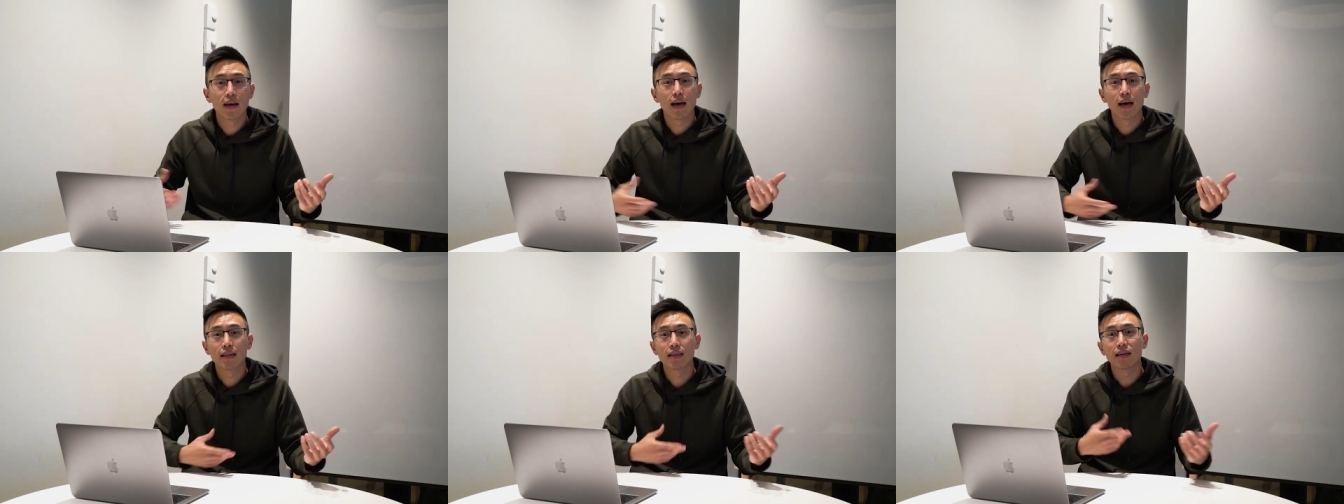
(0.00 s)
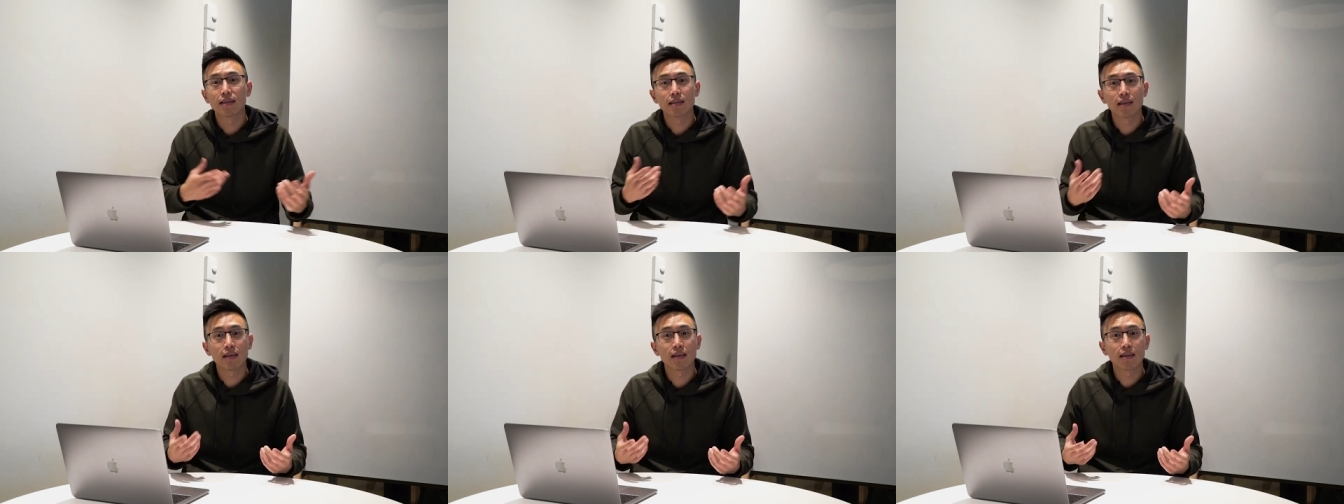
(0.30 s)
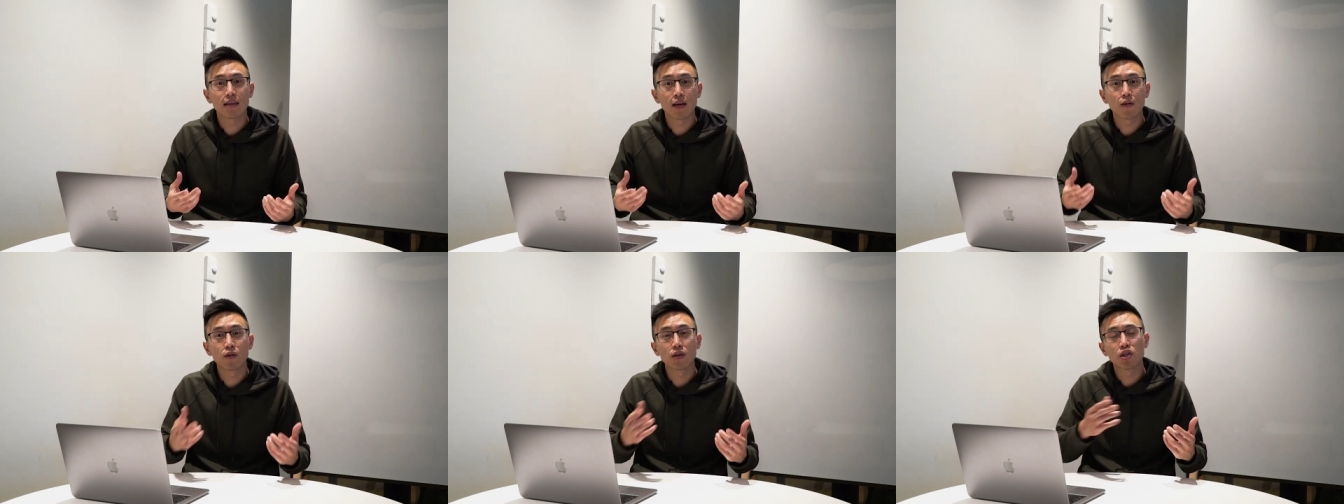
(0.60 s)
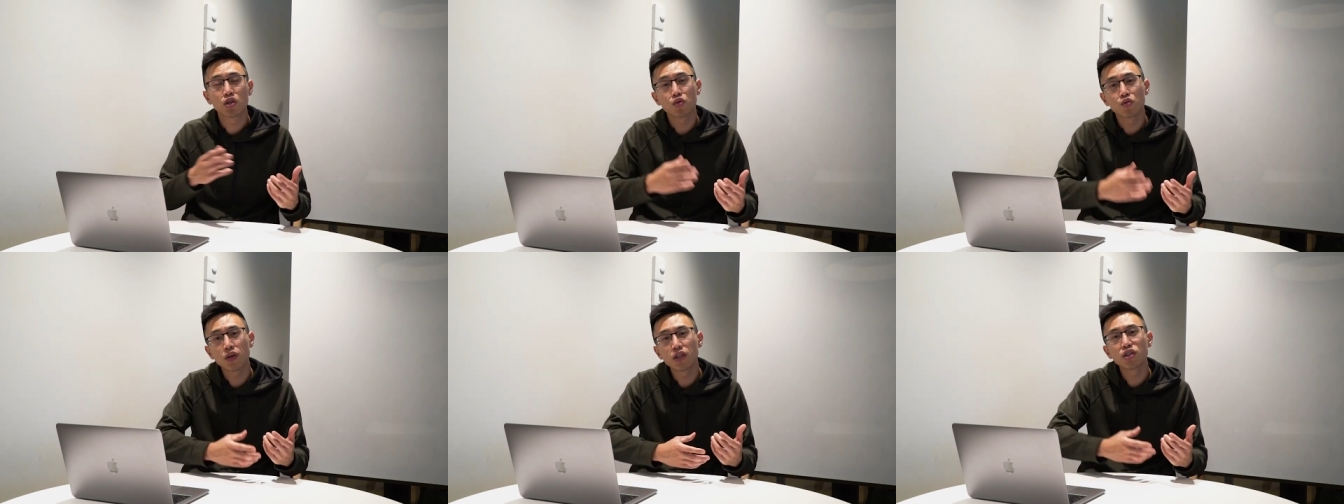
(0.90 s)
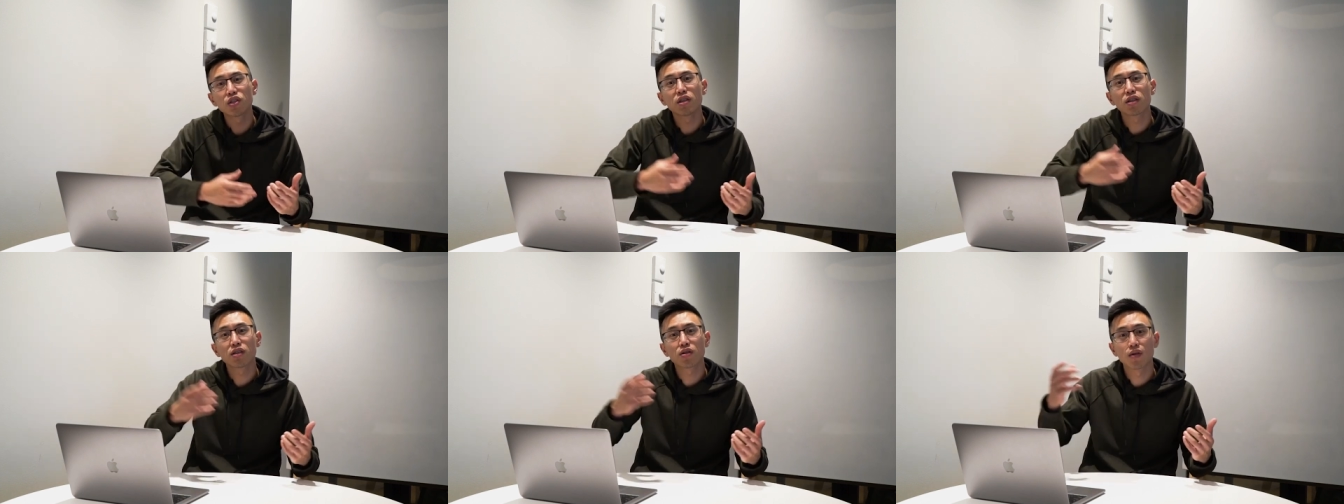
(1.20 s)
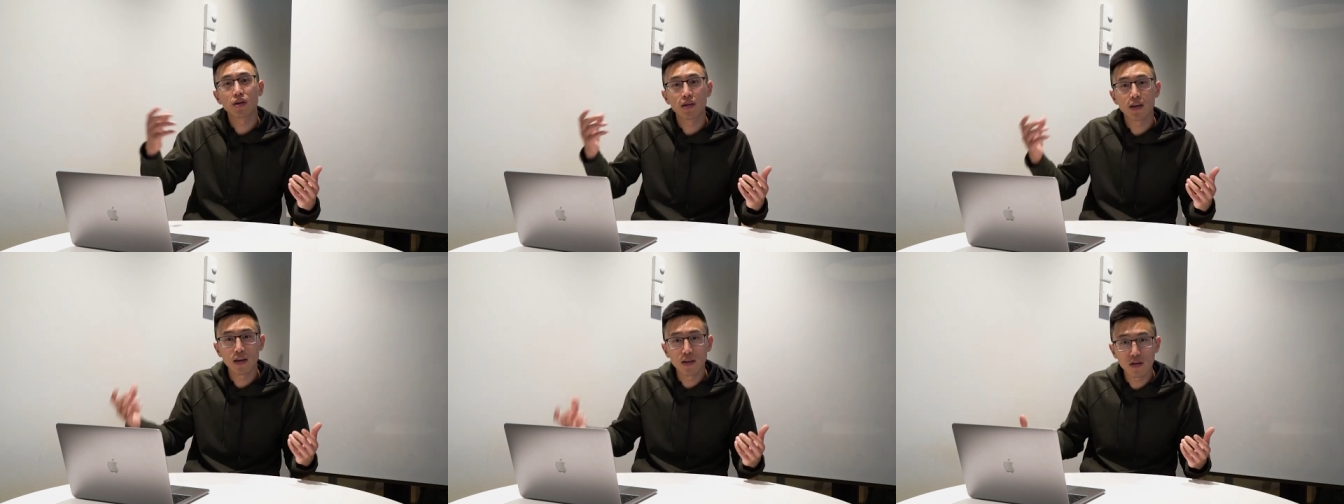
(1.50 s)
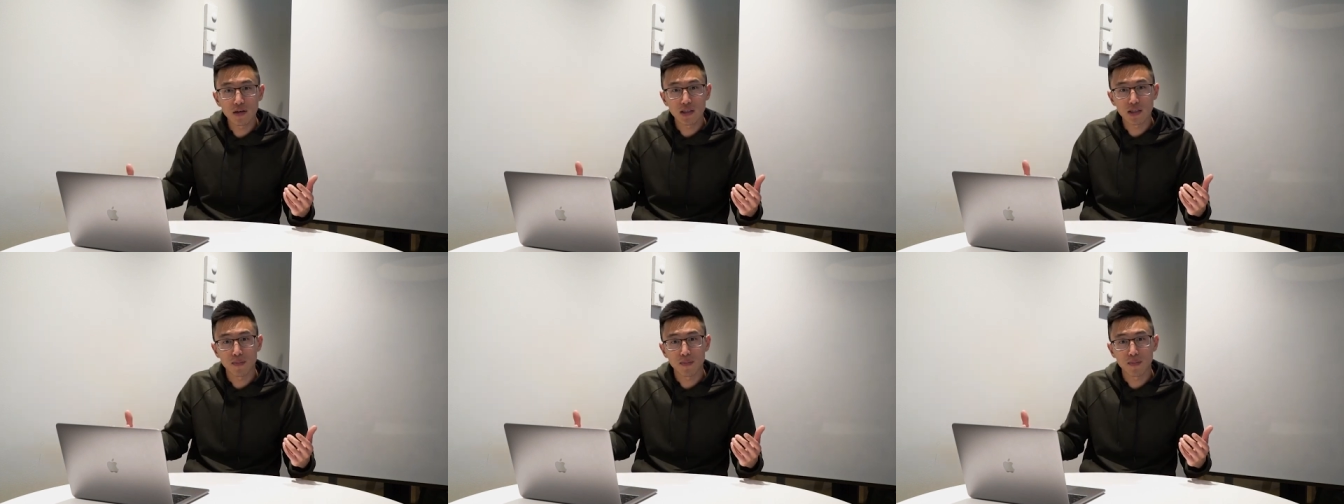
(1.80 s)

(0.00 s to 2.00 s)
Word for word: And at the end of the day, we switched it to another